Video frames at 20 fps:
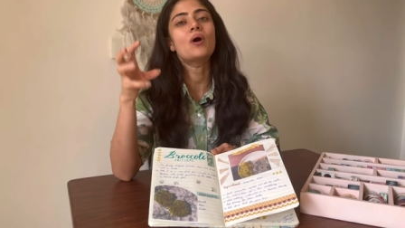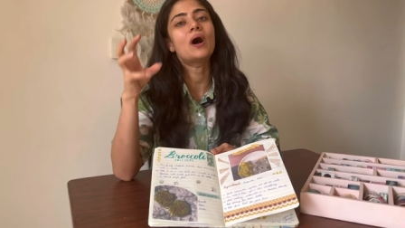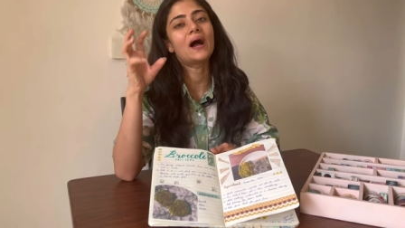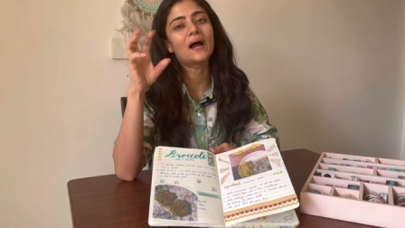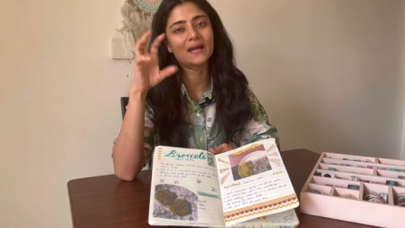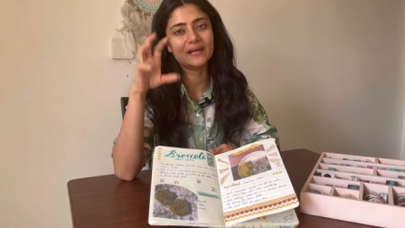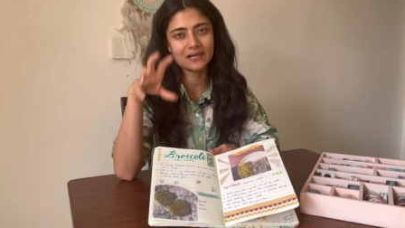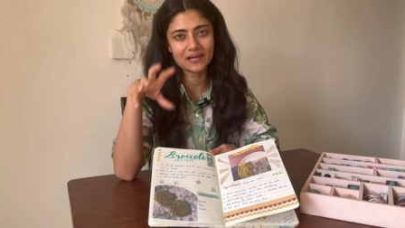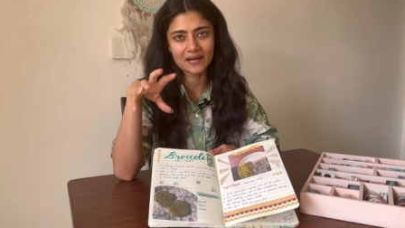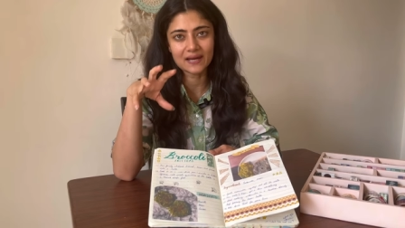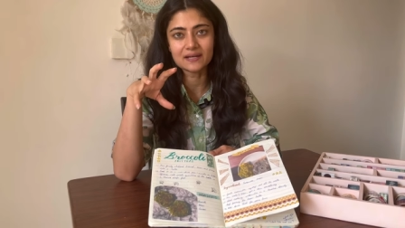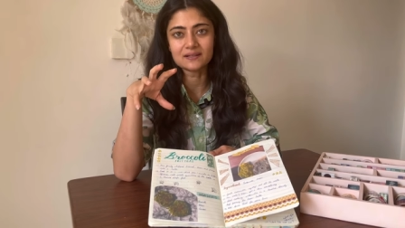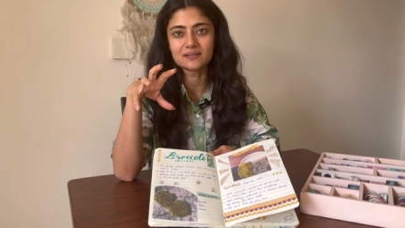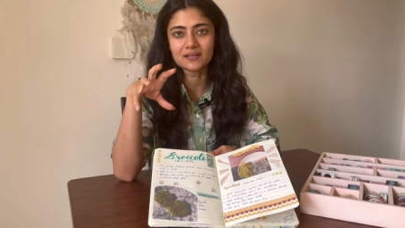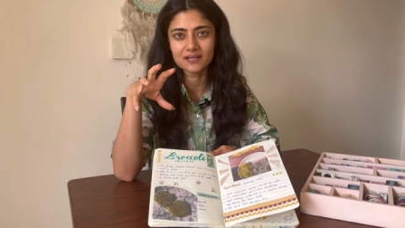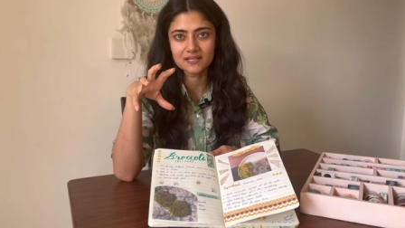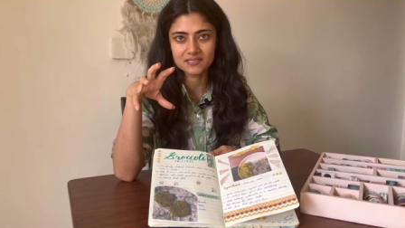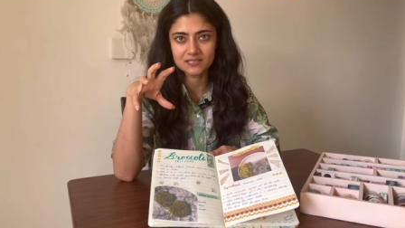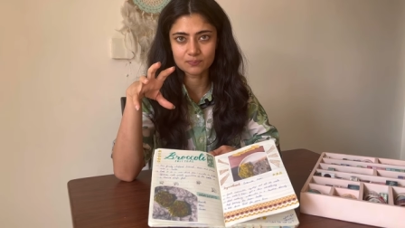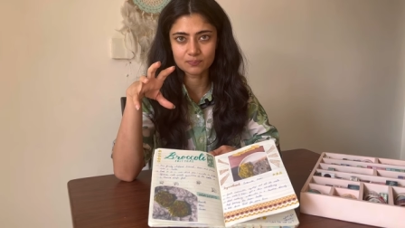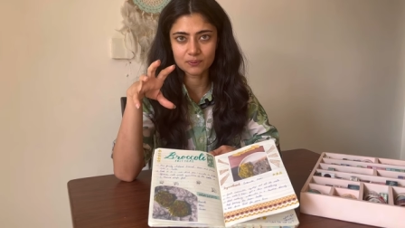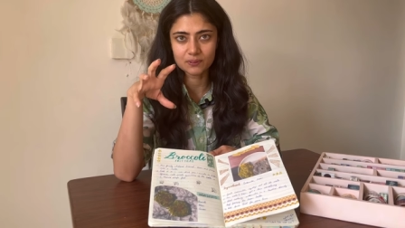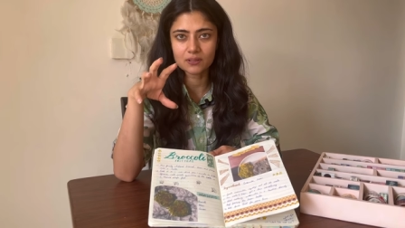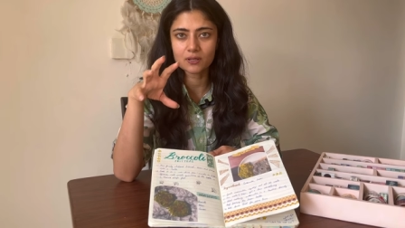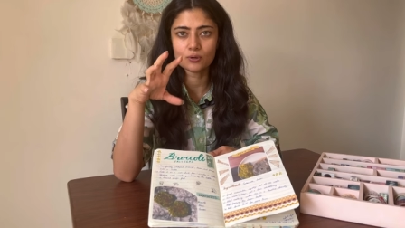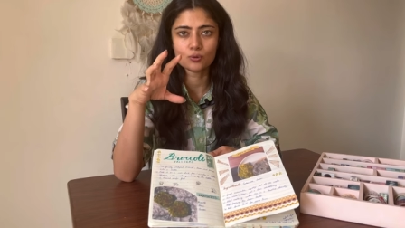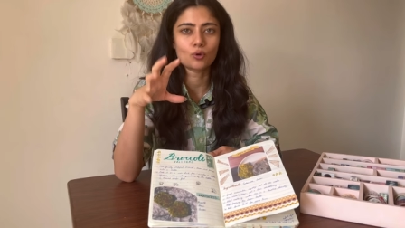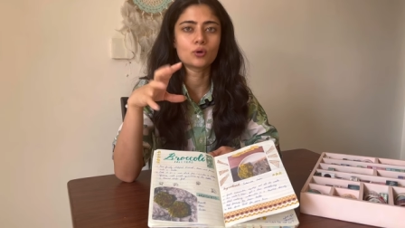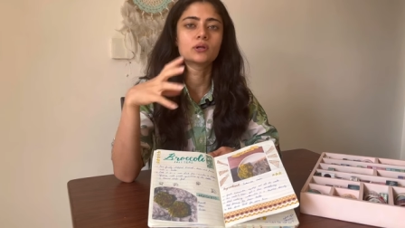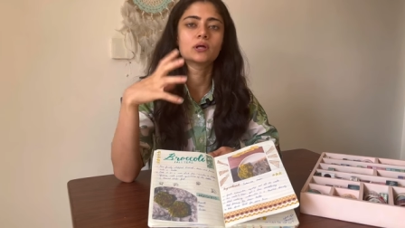I like the recipe
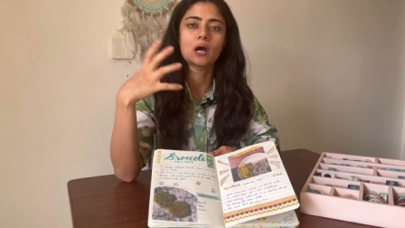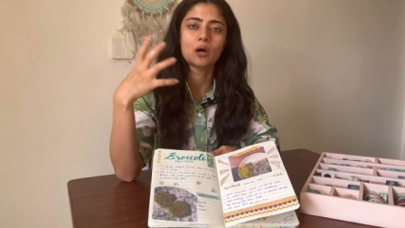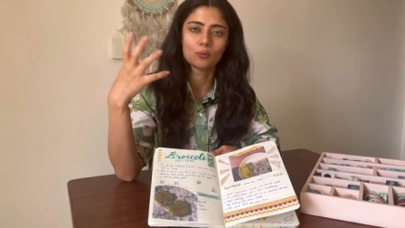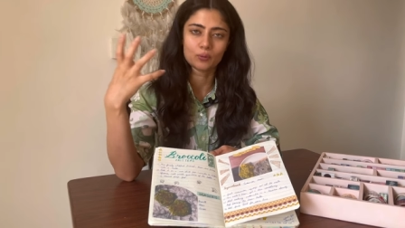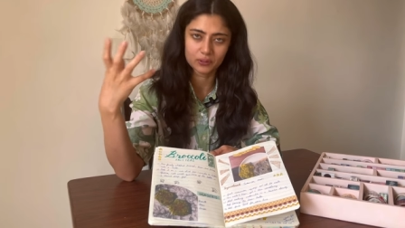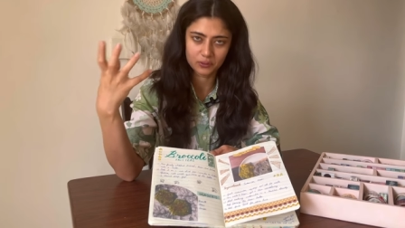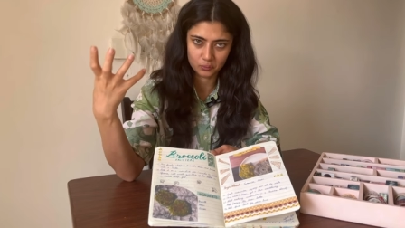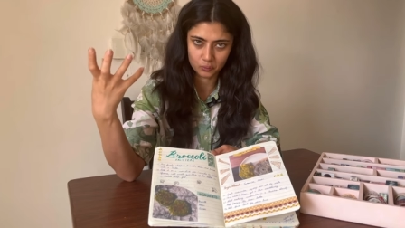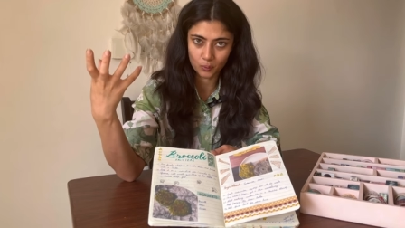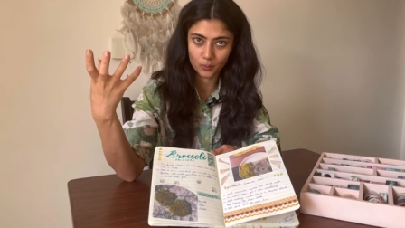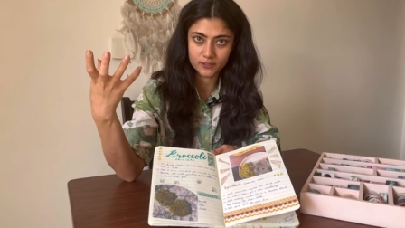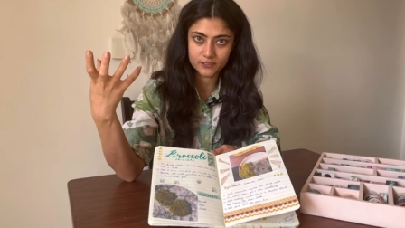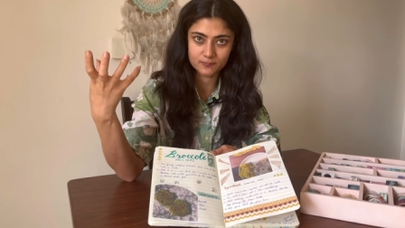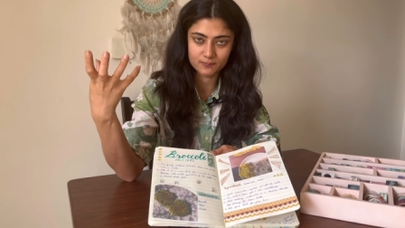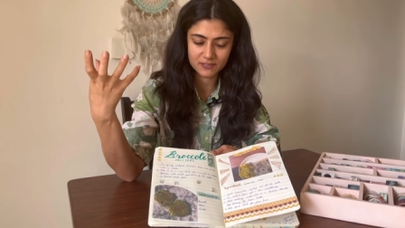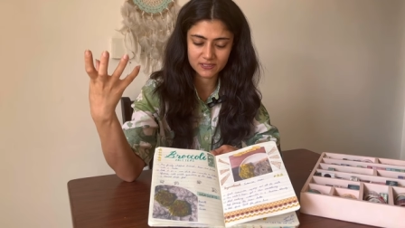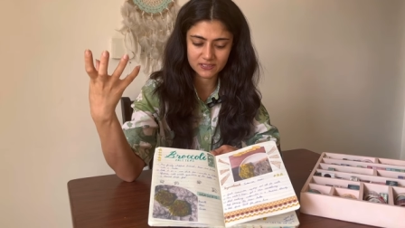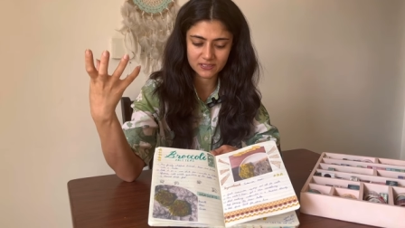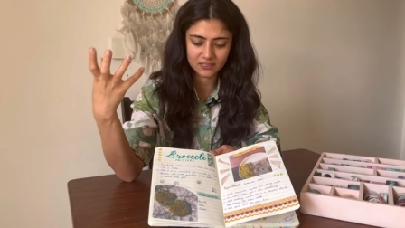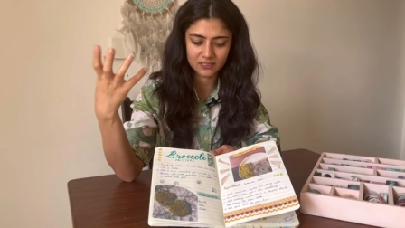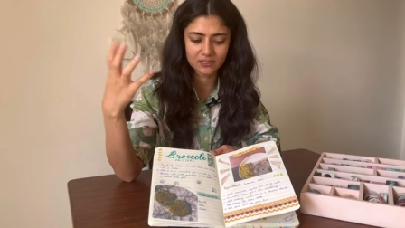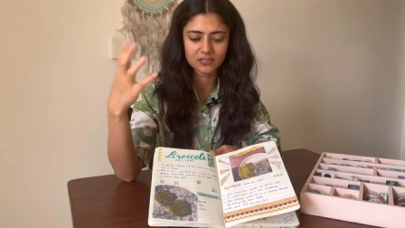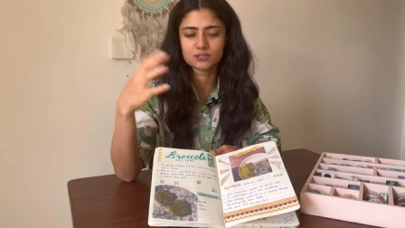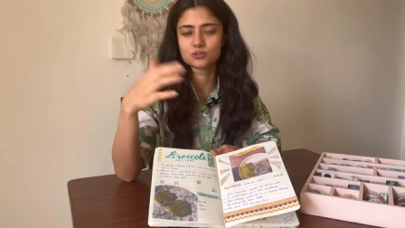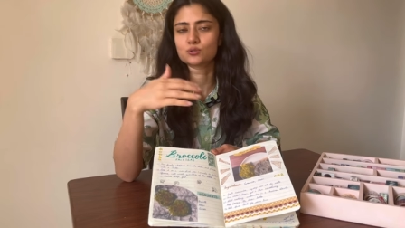and not how it was basically.